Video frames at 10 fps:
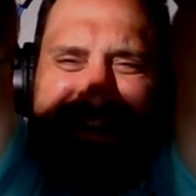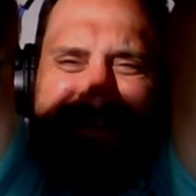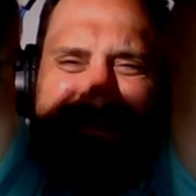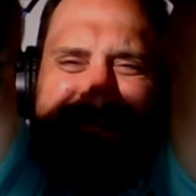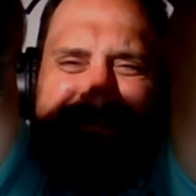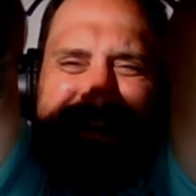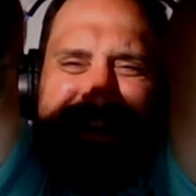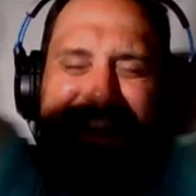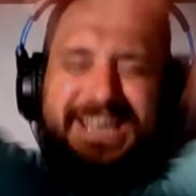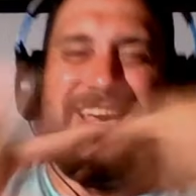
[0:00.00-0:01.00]
All
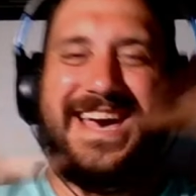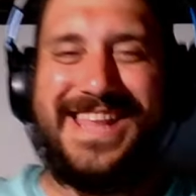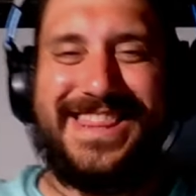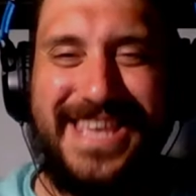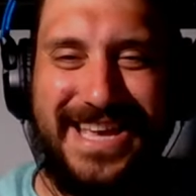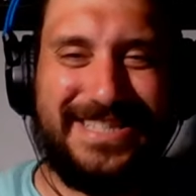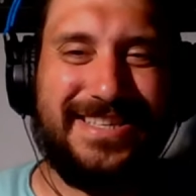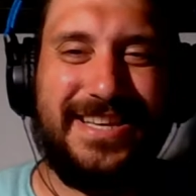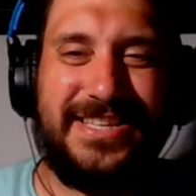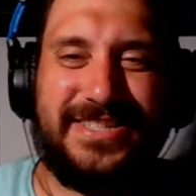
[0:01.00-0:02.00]
right, I got this.
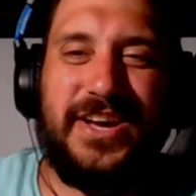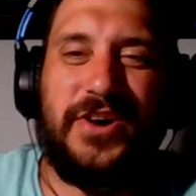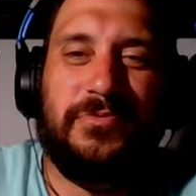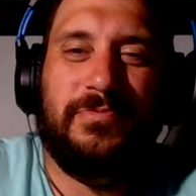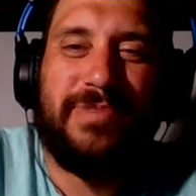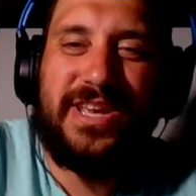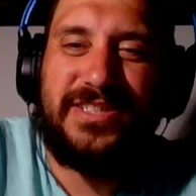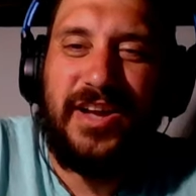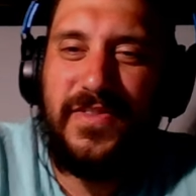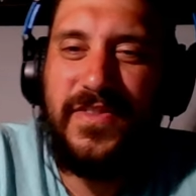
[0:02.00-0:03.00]
So,
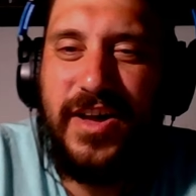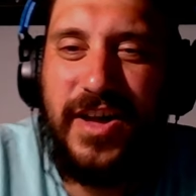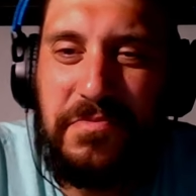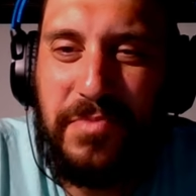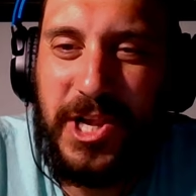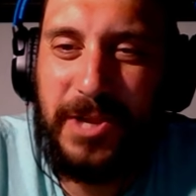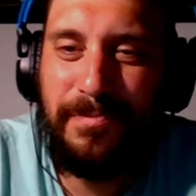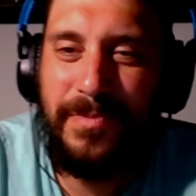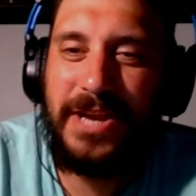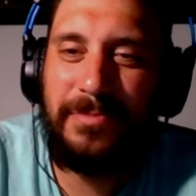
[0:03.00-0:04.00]
based on the
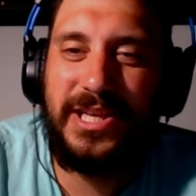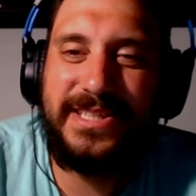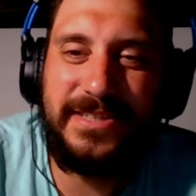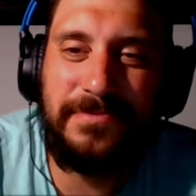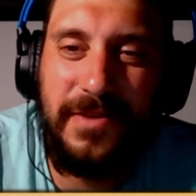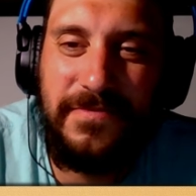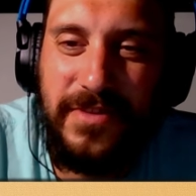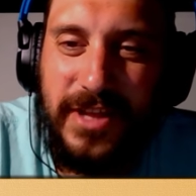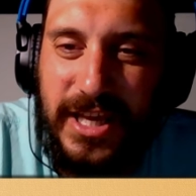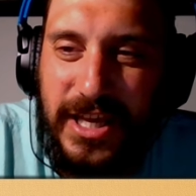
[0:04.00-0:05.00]
minimalism of
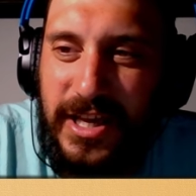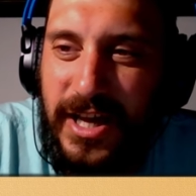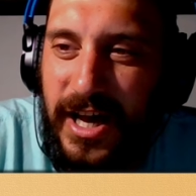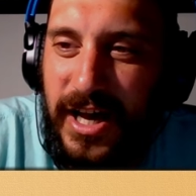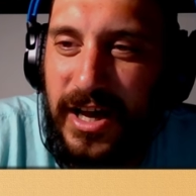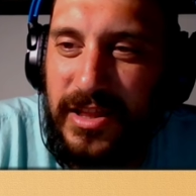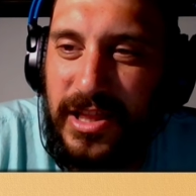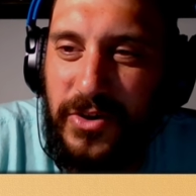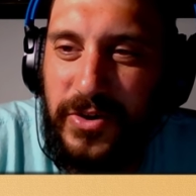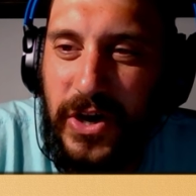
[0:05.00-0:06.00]
the
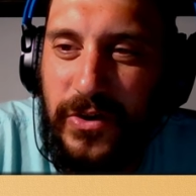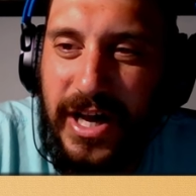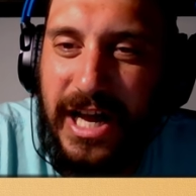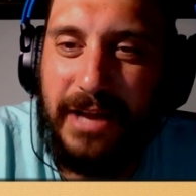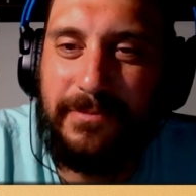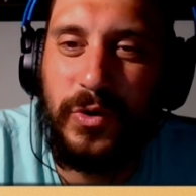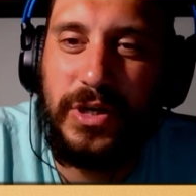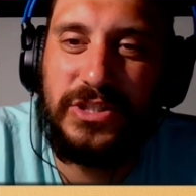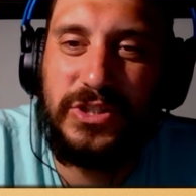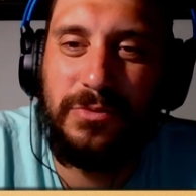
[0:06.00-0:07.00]
logo, I'm
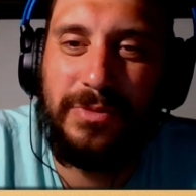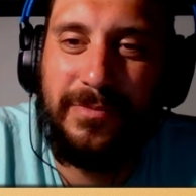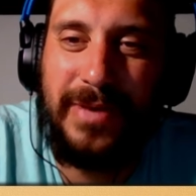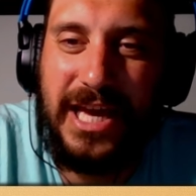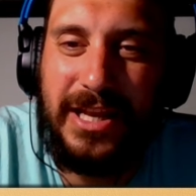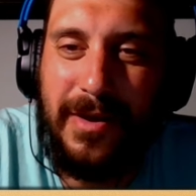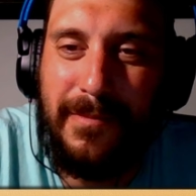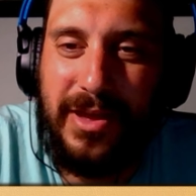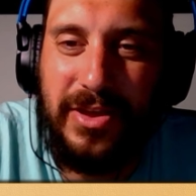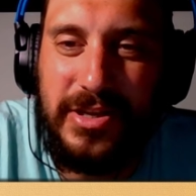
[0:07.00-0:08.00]
going to be paid
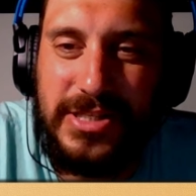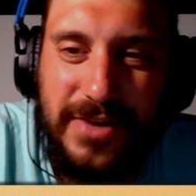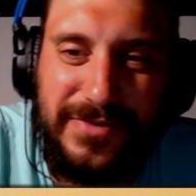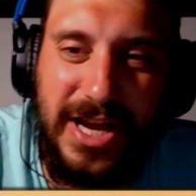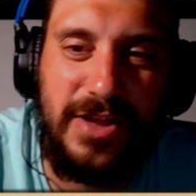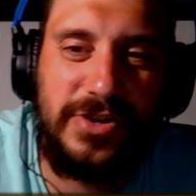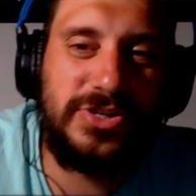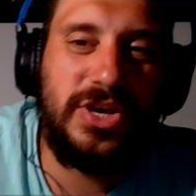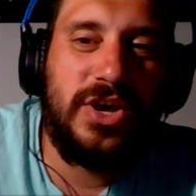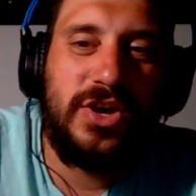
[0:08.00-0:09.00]
millions of
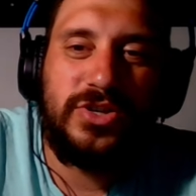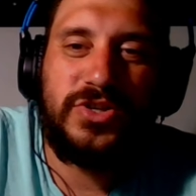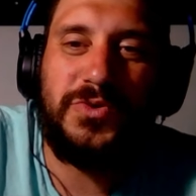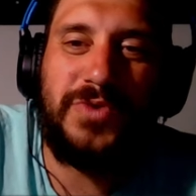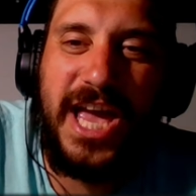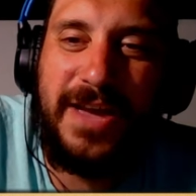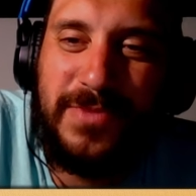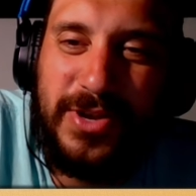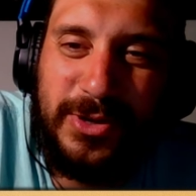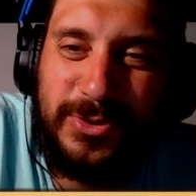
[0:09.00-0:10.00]
dollars to name
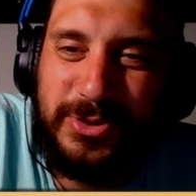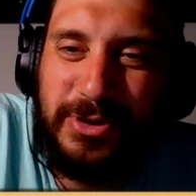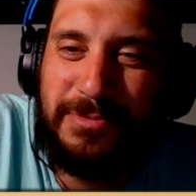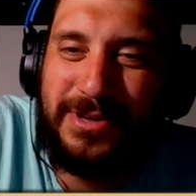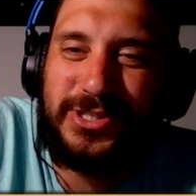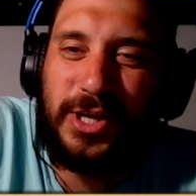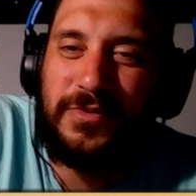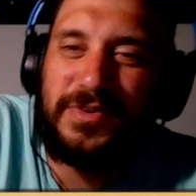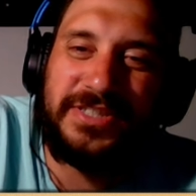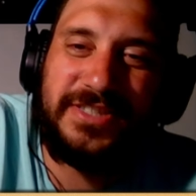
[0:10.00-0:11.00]
the new streaming
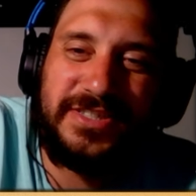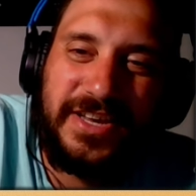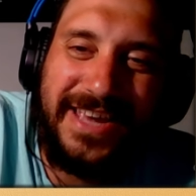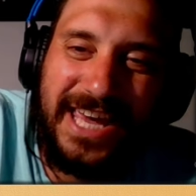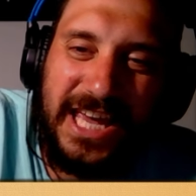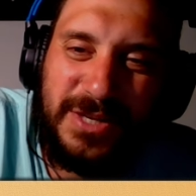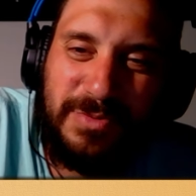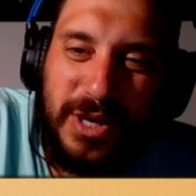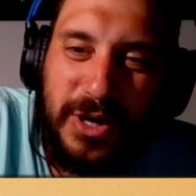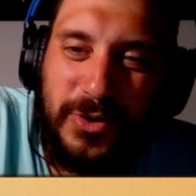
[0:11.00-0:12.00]
service
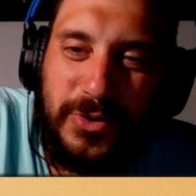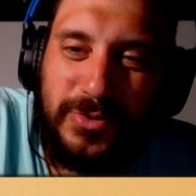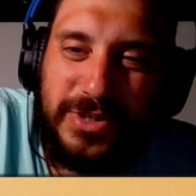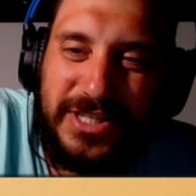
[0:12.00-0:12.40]
HBO